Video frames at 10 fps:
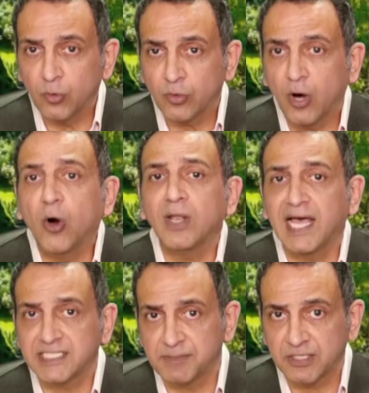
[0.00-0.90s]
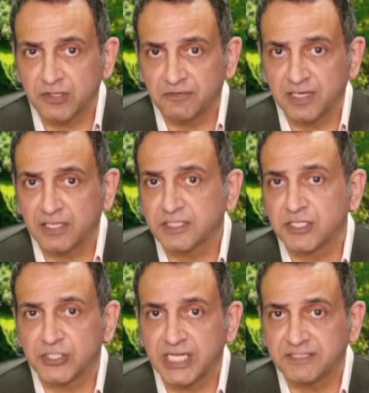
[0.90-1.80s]
or all aspect of health,
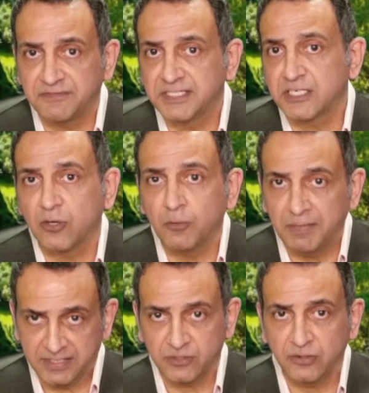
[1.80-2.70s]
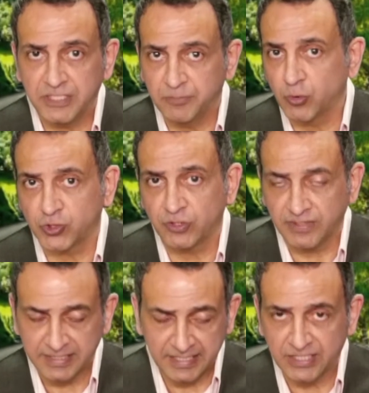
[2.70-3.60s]
such as physical, mental, emotional,
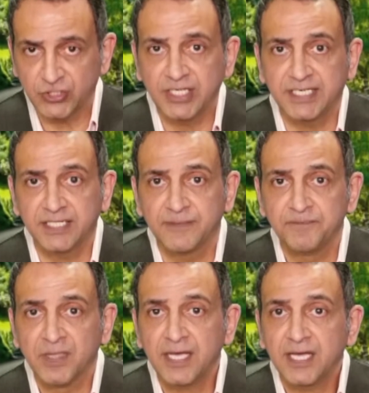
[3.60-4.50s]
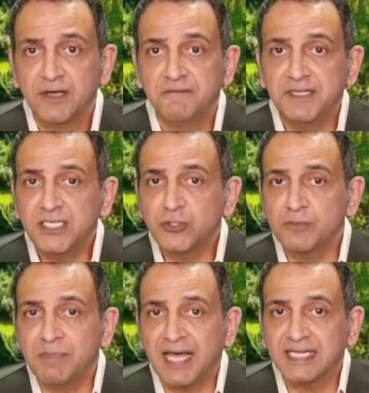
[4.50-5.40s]
and energetic, we need
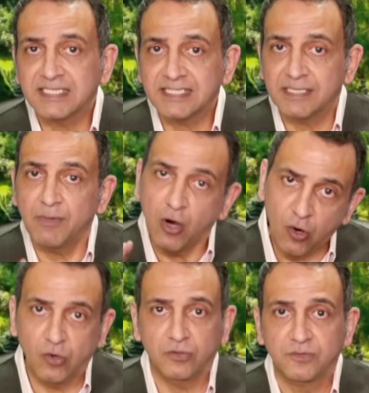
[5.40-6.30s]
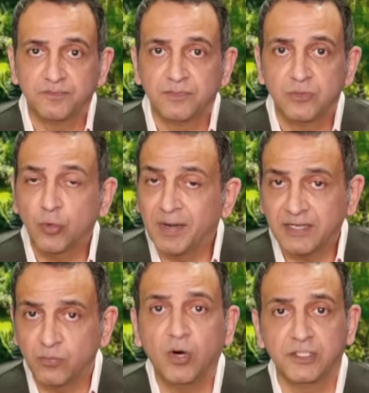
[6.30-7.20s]
to balance them all, no
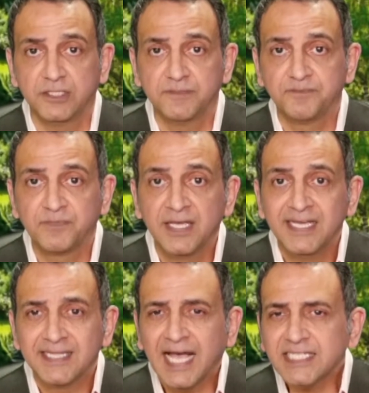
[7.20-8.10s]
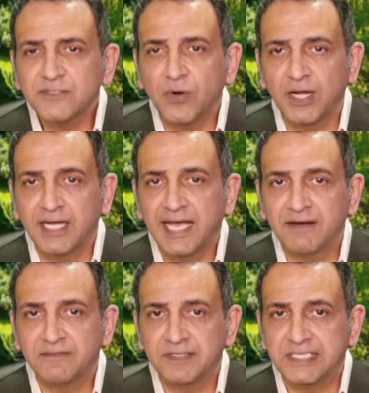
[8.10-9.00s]
matter what. That's why I
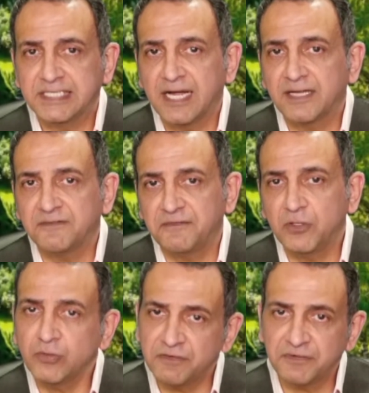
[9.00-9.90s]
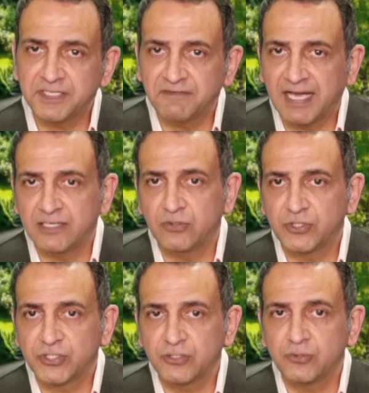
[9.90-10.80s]
have designed few different
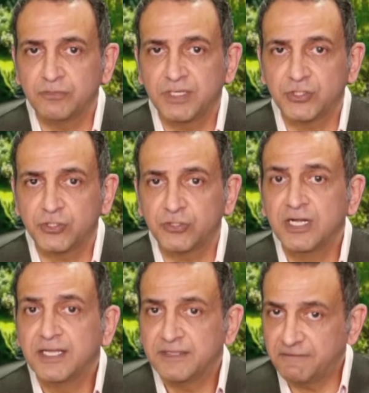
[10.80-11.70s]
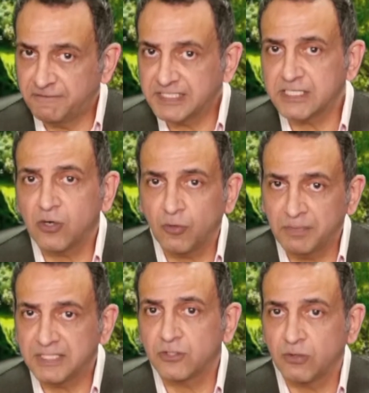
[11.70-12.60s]
evaluations to measure the physical,
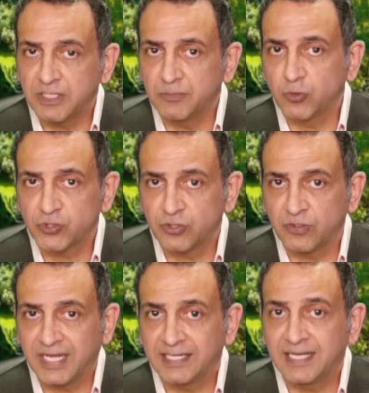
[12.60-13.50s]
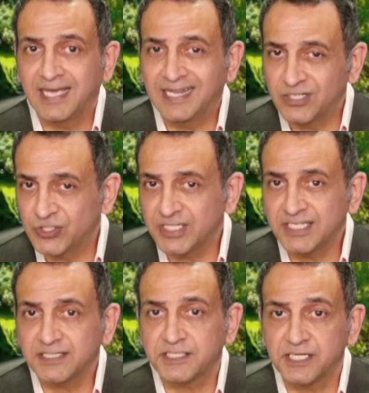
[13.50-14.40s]
mental, emotional, and
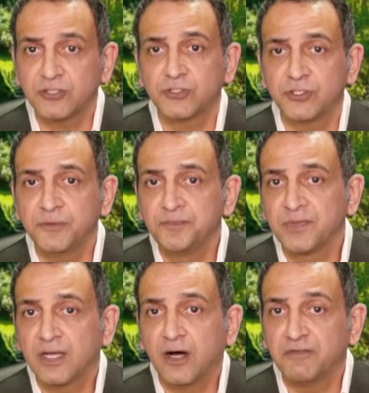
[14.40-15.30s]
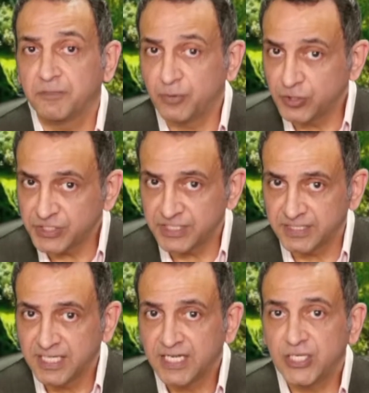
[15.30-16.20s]
energetic signature of a
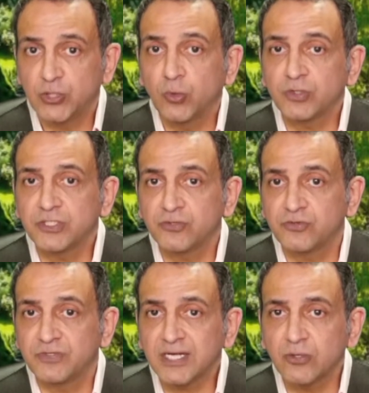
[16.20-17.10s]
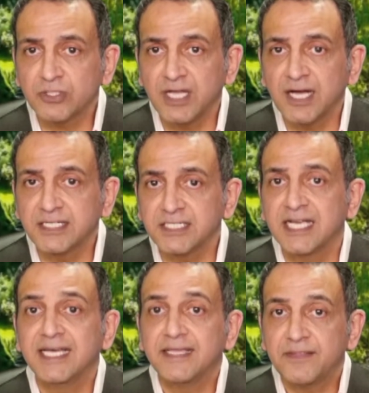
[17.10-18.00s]
person in order to recognize
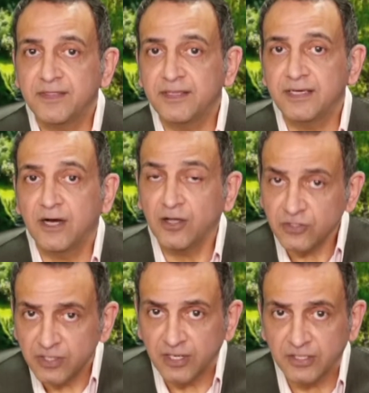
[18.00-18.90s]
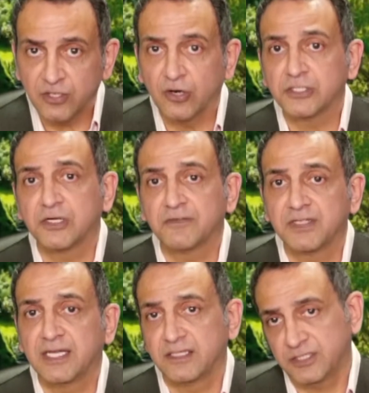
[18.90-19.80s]
the underlying cause of
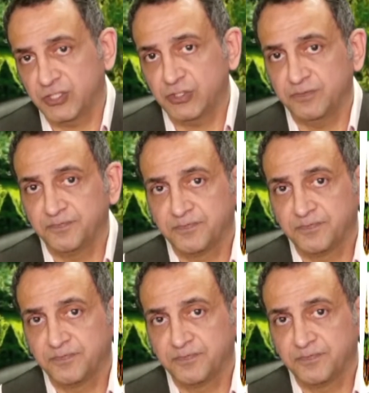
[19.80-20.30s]
the health issue.